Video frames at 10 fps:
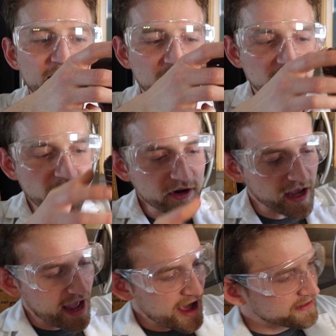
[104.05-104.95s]
Look
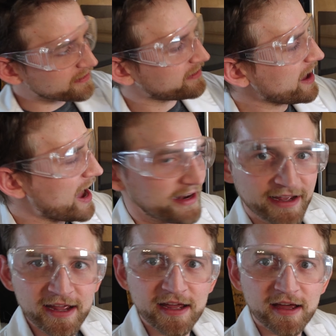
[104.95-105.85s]
at that,
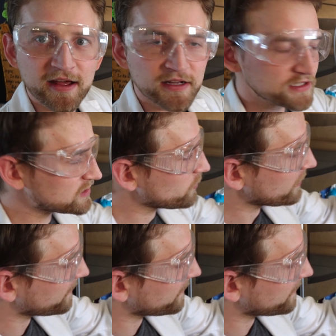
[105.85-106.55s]
eh? So